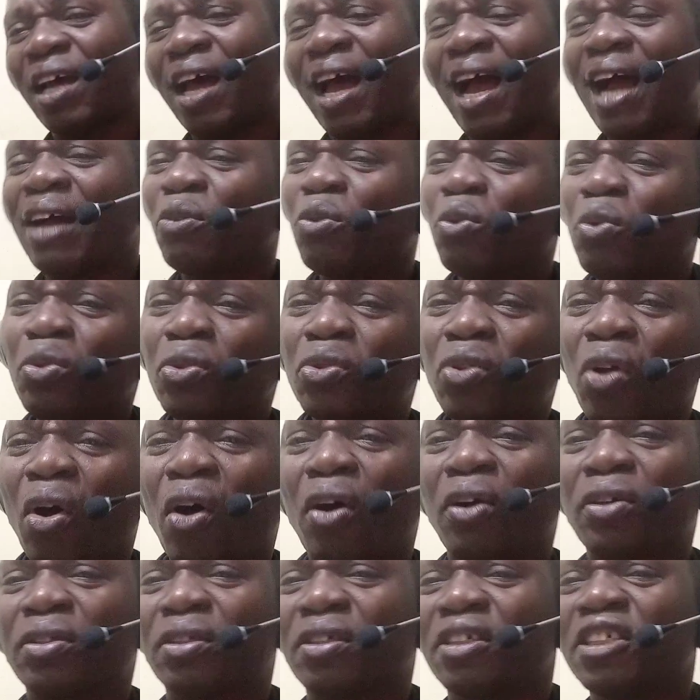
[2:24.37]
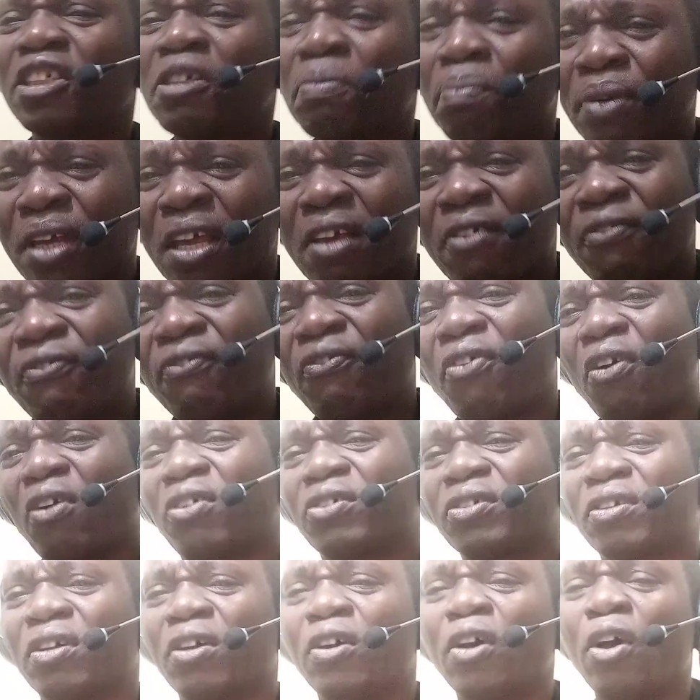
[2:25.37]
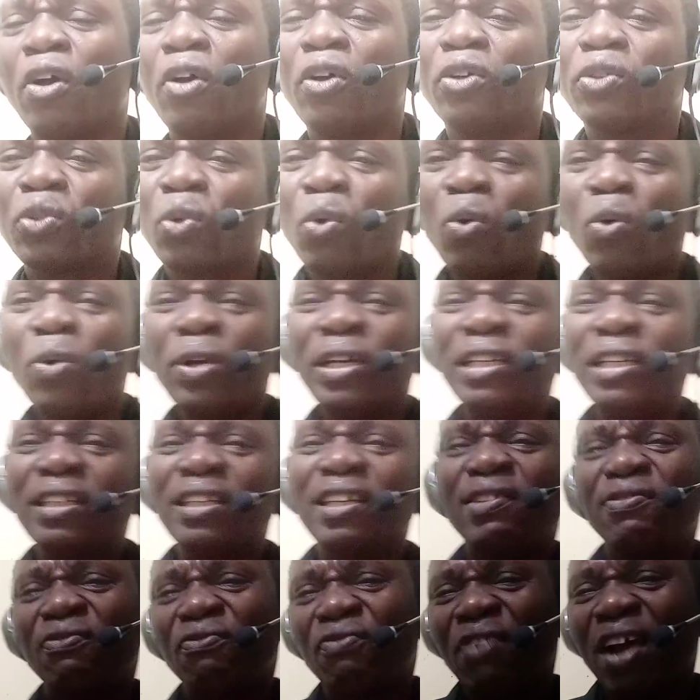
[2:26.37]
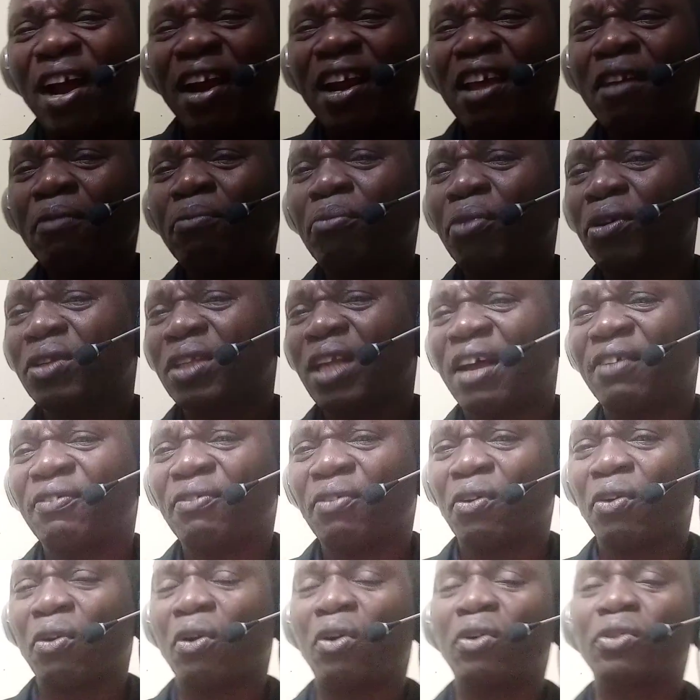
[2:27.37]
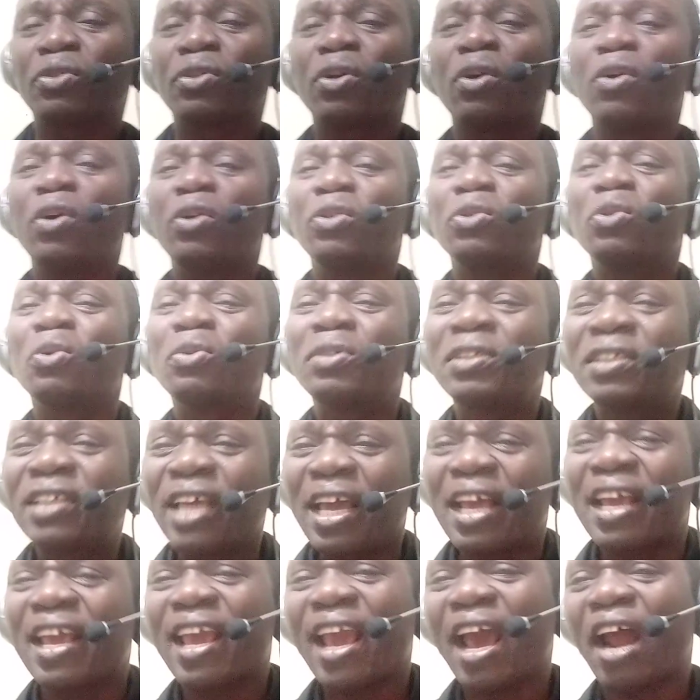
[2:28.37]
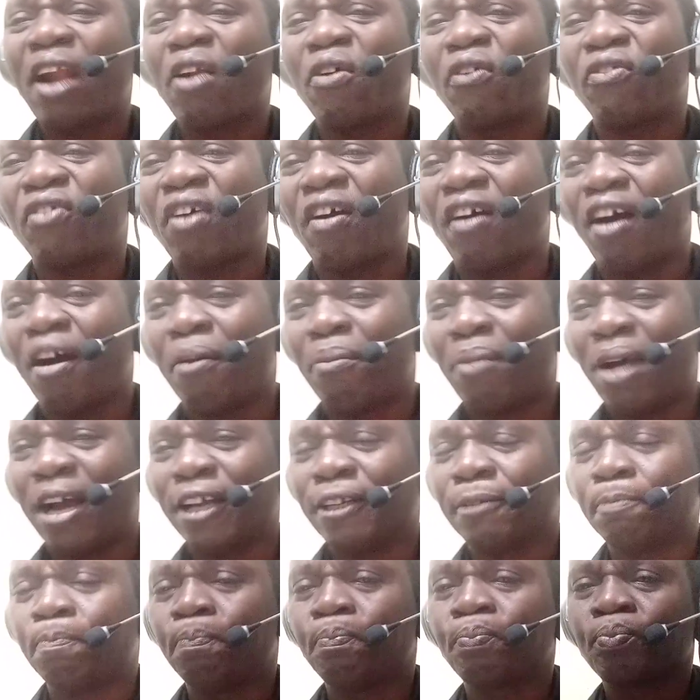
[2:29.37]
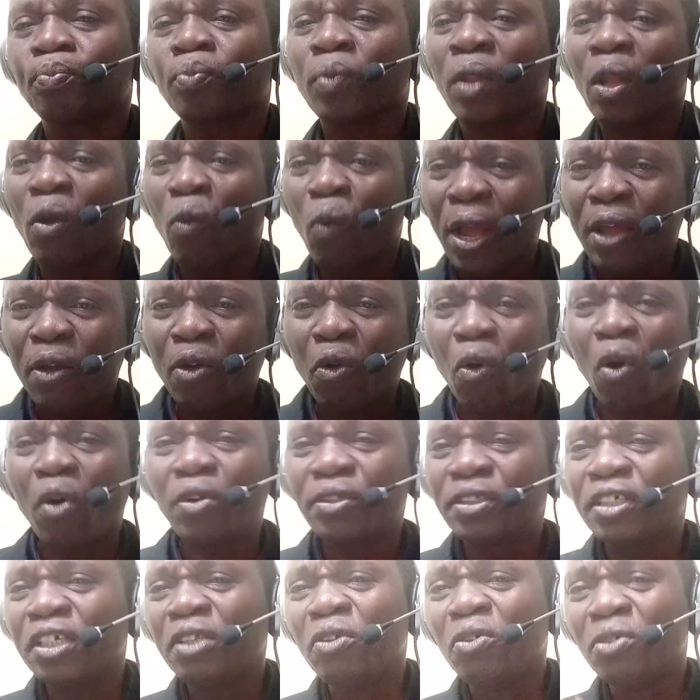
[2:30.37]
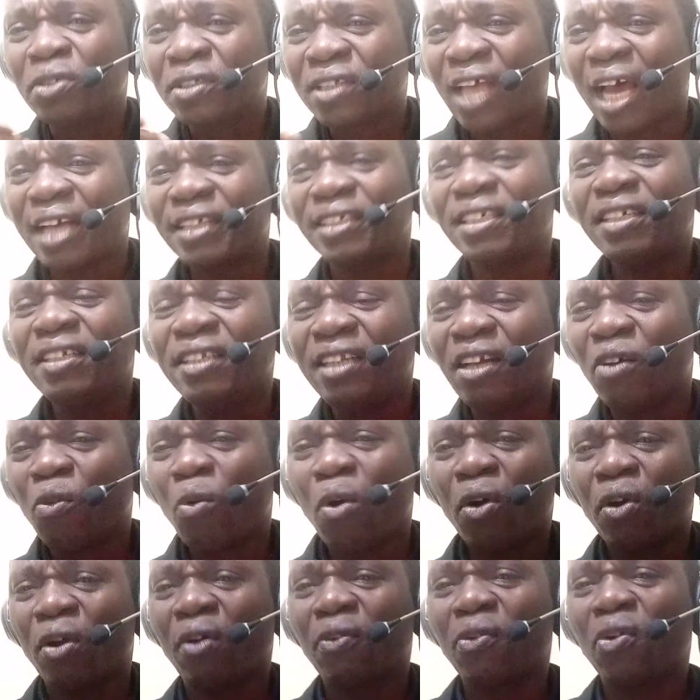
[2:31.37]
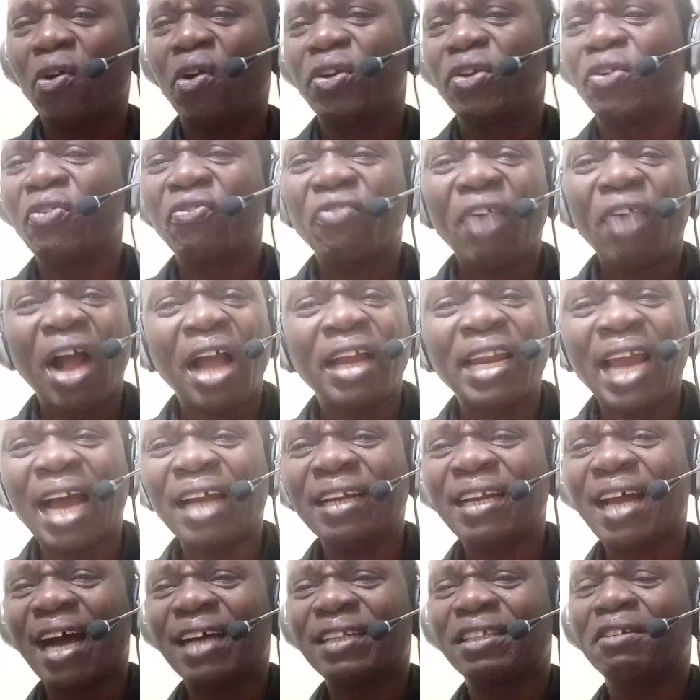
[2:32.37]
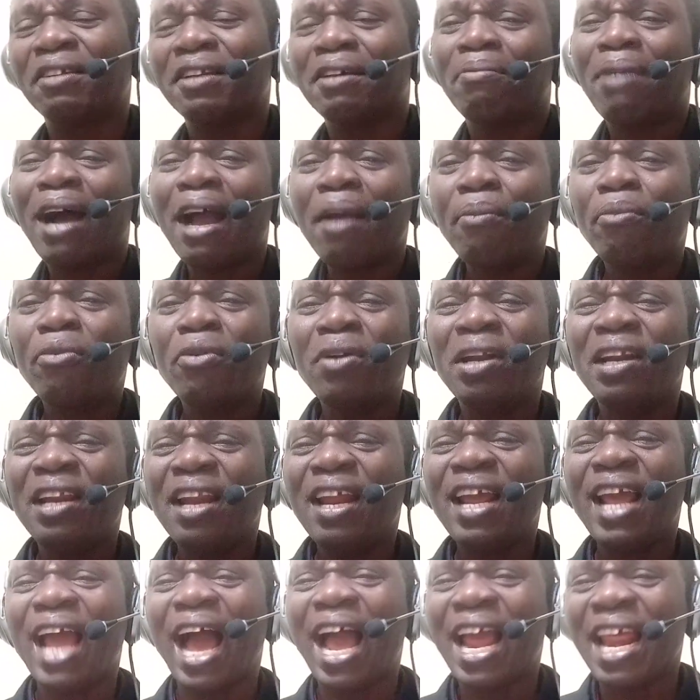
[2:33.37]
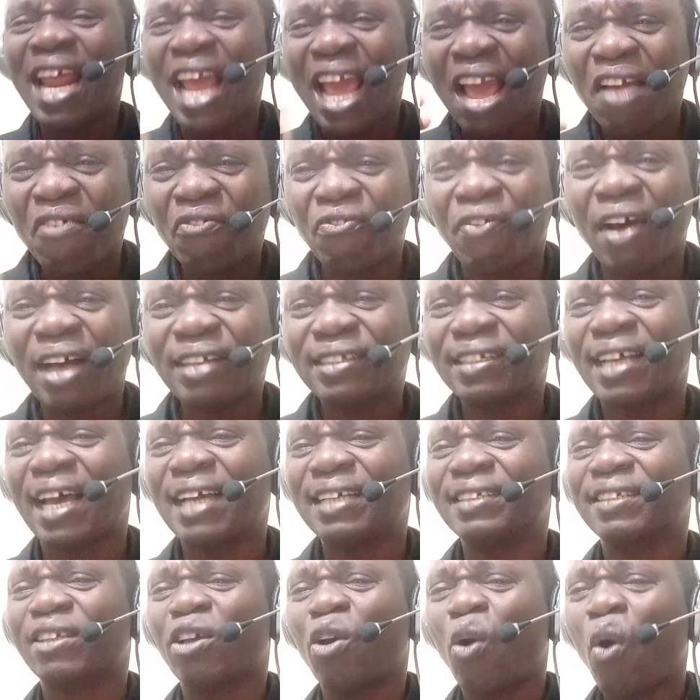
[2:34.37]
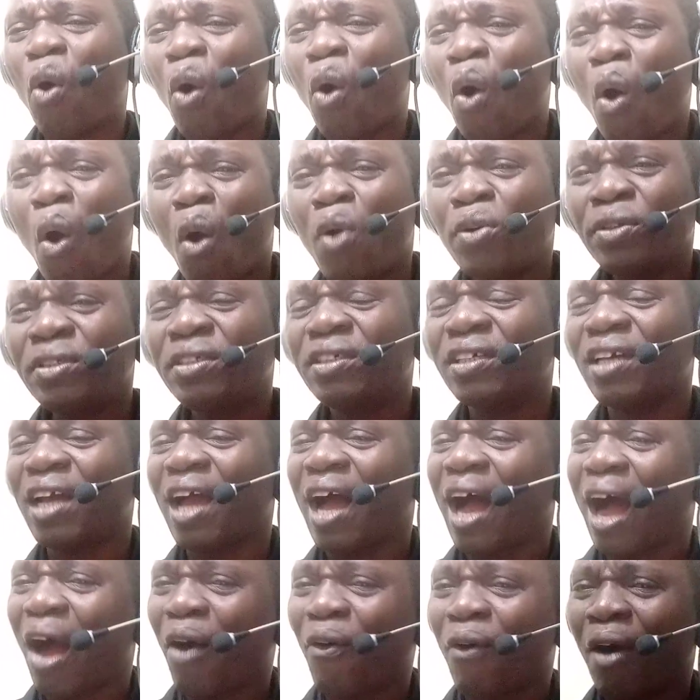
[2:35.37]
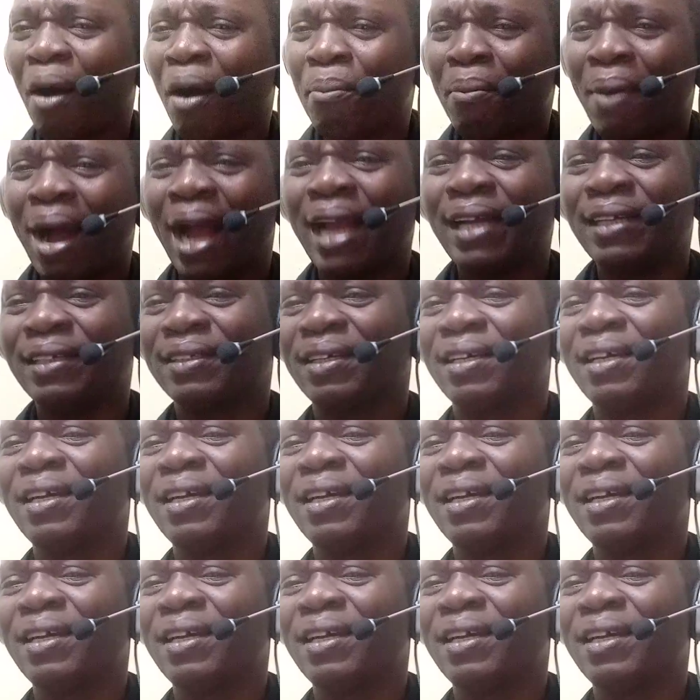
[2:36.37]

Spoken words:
and good thought spring forth. So it is very important for us to take care of our mind. When you continue searching the word of God, you find out that the Bible lay an emphasis on our mind.